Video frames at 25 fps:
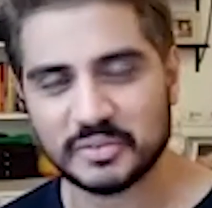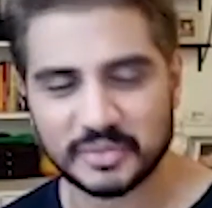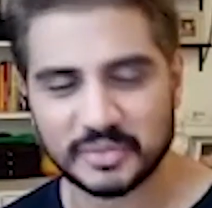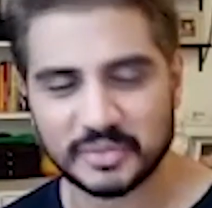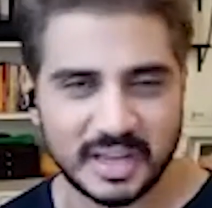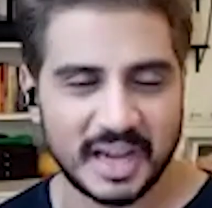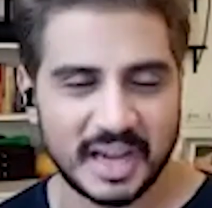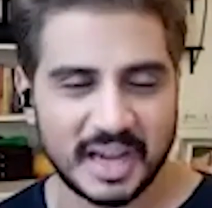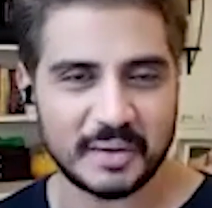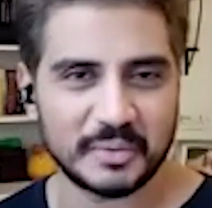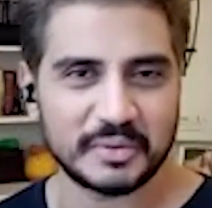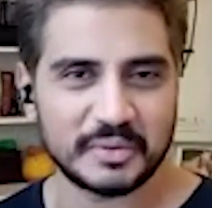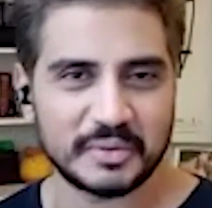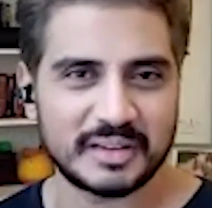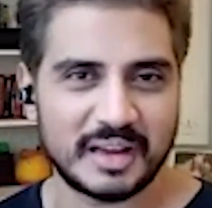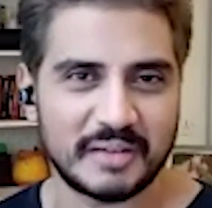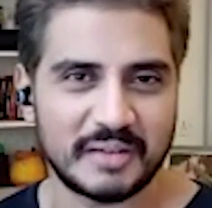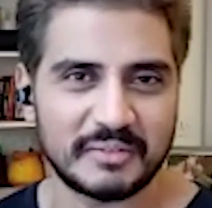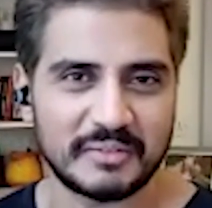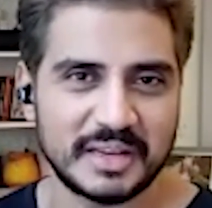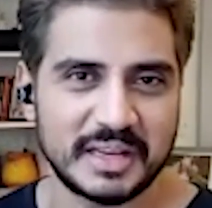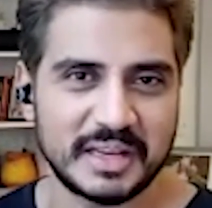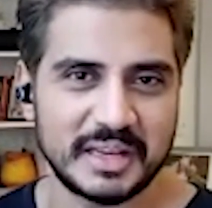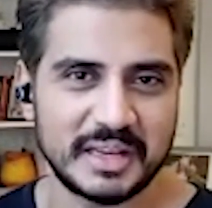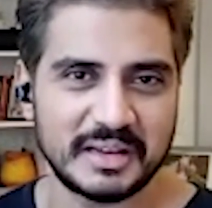So yeah, it was a
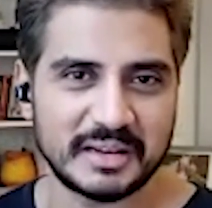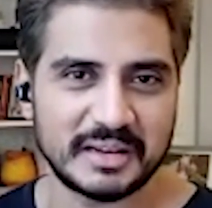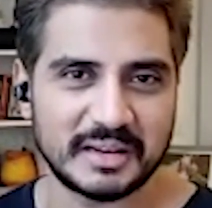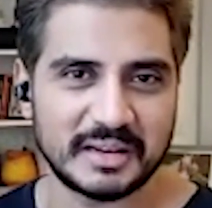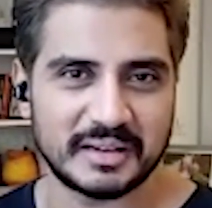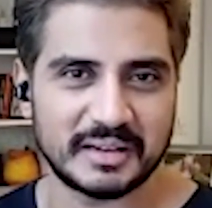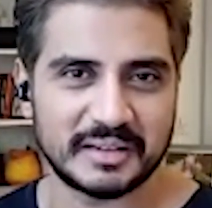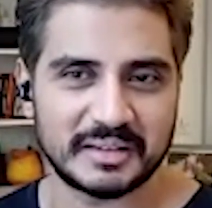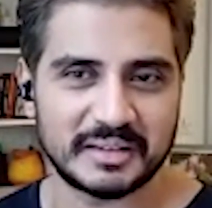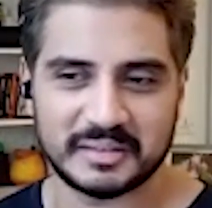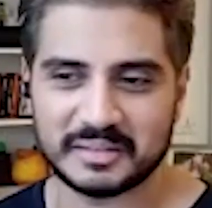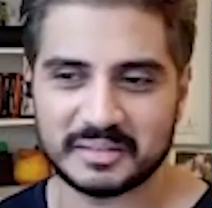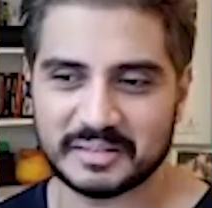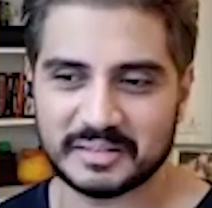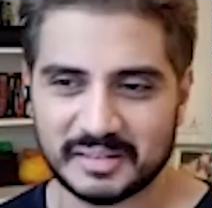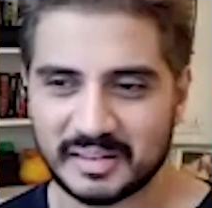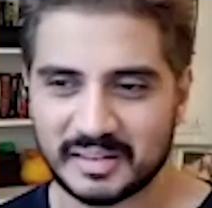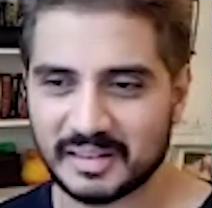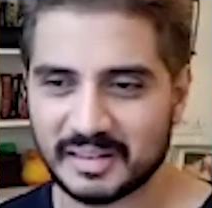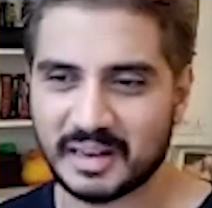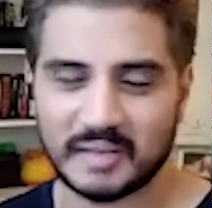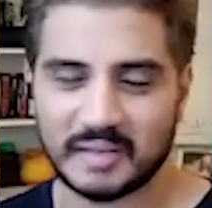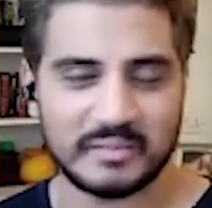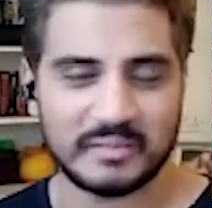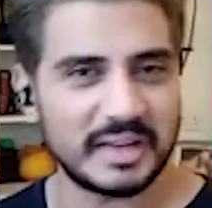
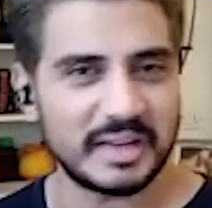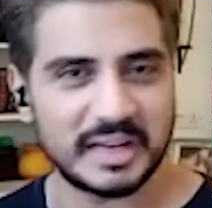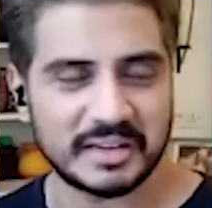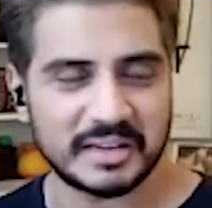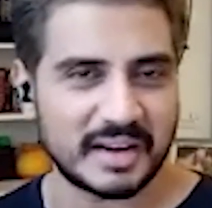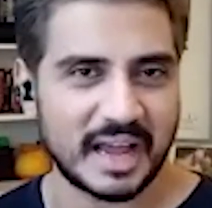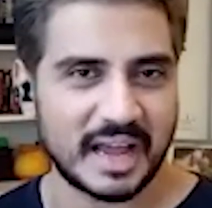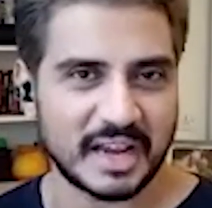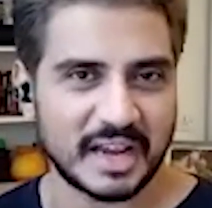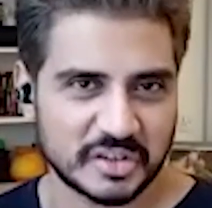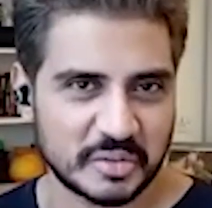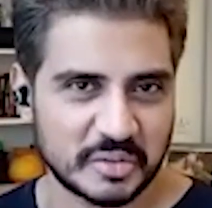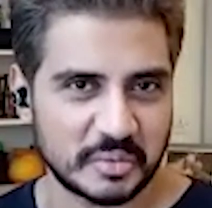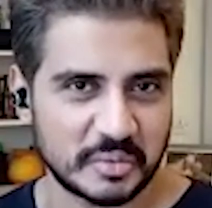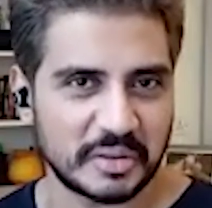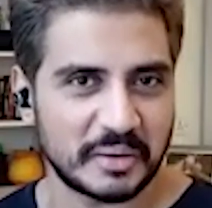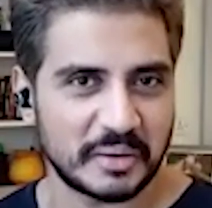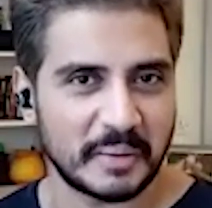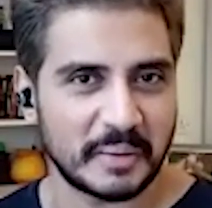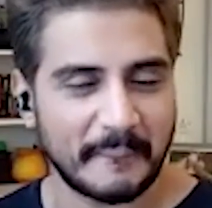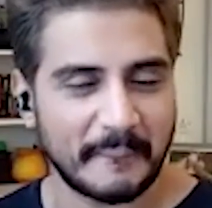lovely interaction with her.